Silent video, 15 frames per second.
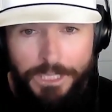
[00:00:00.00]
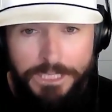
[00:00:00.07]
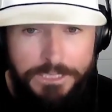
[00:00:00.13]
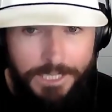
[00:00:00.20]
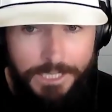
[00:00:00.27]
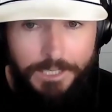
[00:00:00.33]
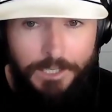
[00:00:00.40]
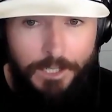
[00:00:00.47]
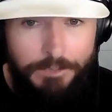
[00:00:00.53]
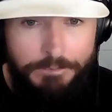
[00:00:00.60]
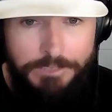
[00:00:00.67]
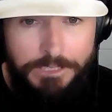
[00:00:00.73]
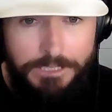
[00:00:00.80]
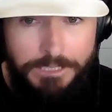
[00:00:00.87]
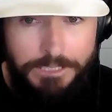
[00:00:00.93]
say
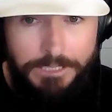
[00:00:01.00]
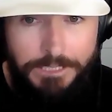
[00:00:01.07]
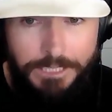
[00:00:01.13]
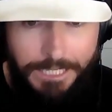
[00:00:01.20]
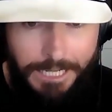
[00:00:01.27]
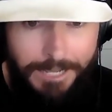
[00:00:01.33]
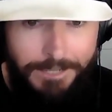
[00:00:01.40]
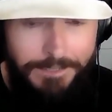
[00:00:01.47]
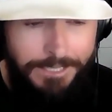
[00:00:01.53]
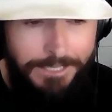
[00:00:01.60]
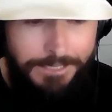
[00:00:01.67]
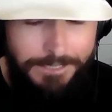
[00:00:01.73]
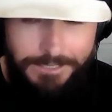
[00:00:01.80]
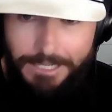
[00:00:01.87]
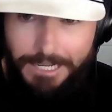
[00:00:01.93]
often, and I
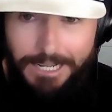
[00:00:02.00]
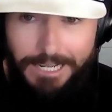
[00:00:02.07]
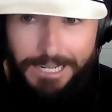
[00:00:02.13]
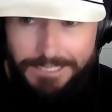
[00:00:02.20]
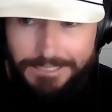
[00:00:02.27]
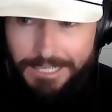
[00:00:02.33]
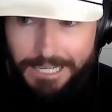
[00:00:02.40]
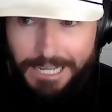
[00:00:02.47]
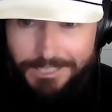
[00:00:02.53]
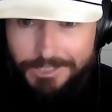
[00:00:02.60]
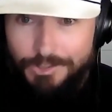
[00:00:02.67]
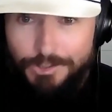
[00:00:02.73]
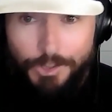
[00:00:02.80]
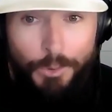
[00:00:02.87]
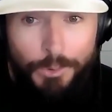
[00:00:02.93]

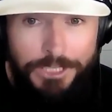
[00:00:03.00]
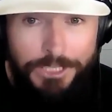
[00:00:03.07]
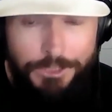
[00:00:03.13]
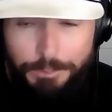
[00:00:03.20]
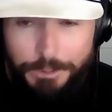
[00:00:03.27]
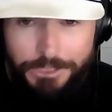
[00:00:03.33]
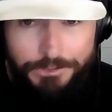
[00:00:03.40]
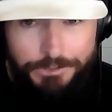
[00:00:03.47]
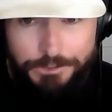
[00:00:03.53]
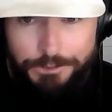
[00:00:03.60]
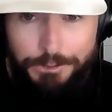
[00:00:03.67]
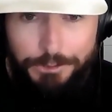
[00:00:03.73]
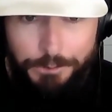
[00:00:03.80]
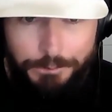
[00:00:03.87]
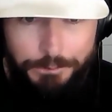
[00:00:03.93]
stole this, but it's the
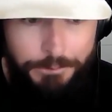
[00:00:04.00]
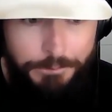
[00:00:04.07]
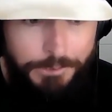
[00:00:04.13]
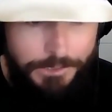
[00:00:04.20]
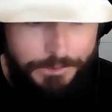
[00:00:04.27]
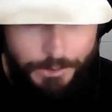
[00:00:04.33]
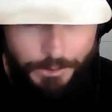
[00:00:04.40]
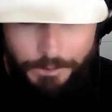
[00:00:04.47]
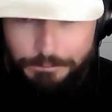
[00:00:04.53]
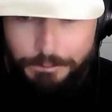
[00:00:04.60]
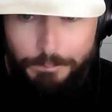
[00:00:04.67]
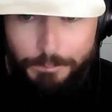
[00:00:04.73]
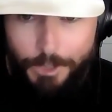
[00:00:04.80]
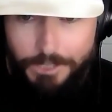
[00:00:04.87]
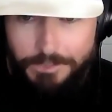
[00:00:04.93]
truth. I stole it
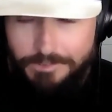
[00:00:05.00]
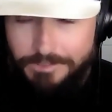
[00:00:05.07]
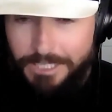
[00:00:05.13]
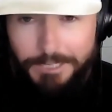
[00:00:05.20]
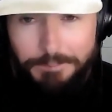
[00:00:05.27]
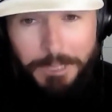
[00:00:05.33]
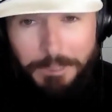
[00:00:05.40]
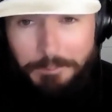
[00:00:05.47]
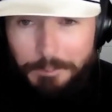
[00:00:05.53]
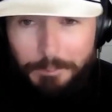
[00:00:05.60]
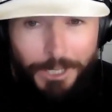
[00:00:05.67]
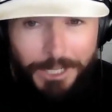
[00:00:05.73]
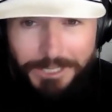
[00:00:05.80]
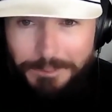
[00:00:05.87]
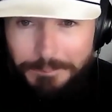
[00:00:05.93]
from Brock's dad. Maybe
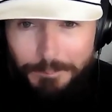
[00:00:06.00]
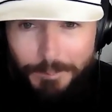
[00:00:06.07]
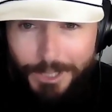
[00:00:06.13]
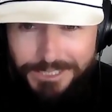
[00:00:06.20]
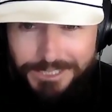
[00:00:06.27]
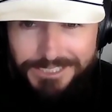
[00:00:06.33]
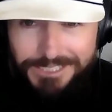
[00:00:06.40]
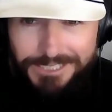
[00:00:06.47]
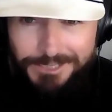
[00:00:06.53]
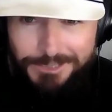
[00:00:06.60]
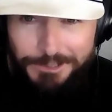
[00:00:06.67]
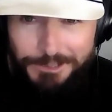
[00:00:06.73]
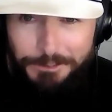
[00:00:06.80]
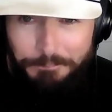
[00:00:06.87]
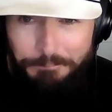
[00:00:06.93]
Brock said this
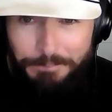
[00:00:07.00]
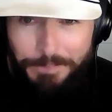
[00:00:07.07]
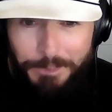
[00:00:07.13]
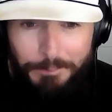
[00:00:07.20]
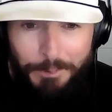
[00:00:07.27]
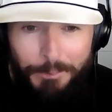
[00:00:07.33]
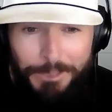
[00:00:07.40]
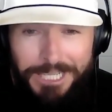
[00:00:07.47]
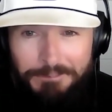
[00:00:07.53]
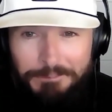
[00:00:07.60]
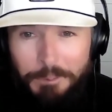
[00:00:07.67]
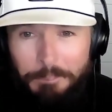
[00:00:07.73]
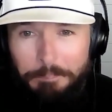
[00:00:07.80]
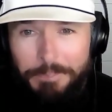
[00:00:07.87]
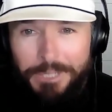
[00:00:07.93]
too. But we have
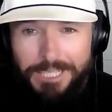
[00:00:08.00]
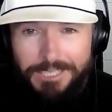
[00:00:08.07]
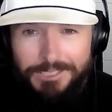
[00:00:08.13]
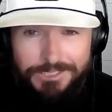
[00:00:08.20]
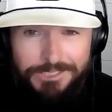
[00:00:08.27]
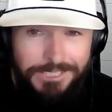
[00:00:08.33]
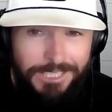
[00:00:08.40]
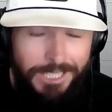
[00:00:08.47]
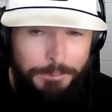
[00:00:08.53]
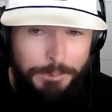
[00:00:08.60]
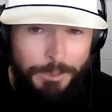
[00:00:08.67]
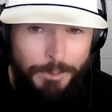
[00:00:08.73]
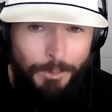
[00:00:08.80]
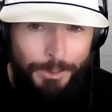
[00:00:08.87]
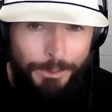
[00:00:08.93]
the best job in
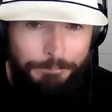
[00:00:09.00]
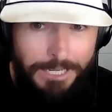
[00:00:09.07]
the world,